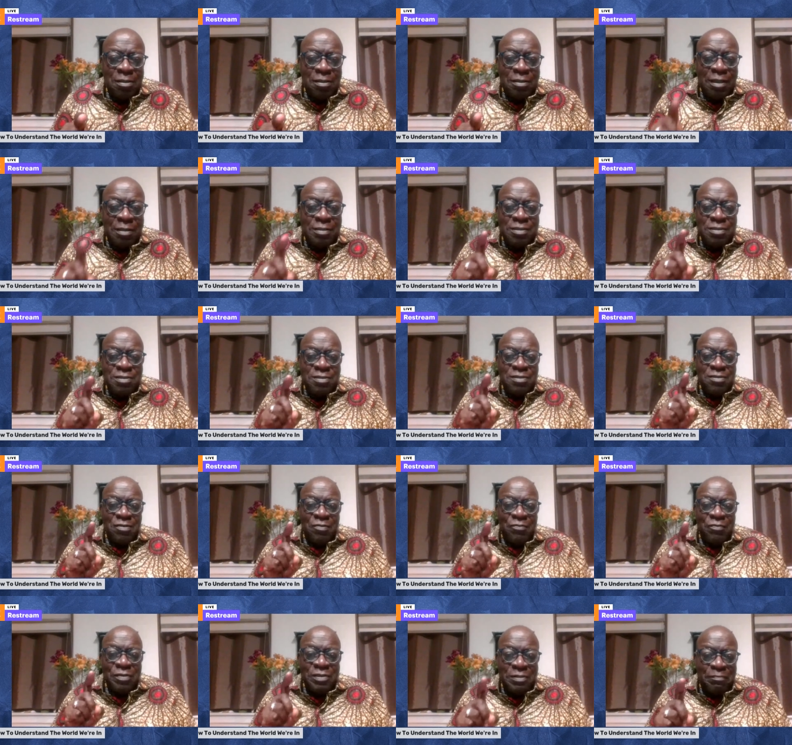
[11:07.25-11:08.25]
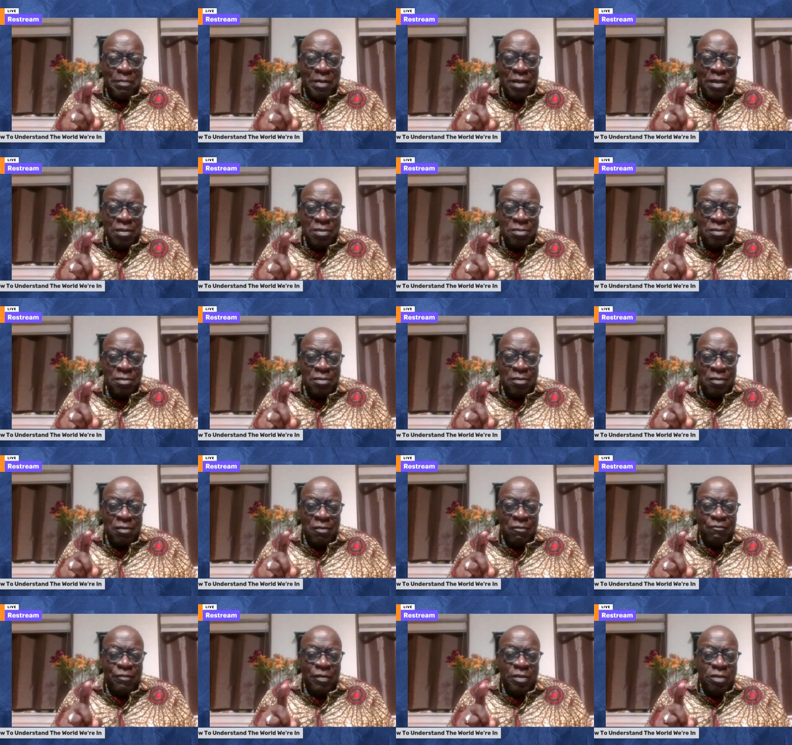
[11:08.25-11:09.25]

That is respect for